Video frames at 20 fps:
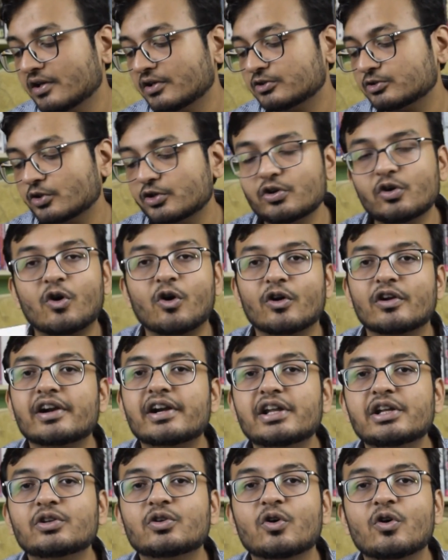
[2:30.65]
So you
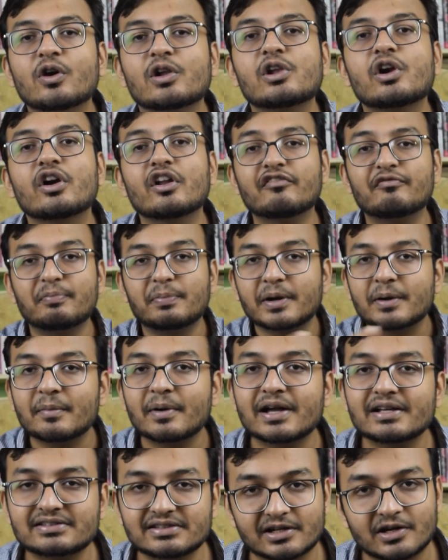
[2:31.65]
already know a lot of
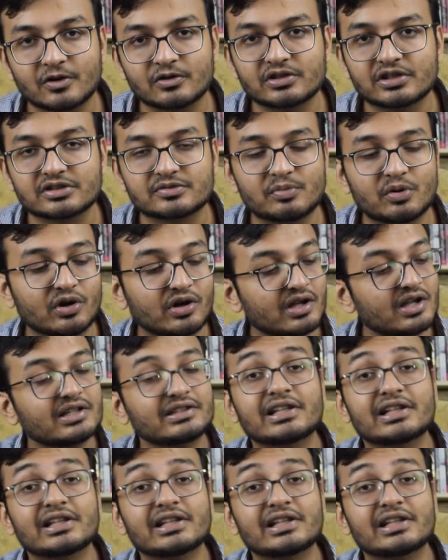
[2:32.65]
premise around this book.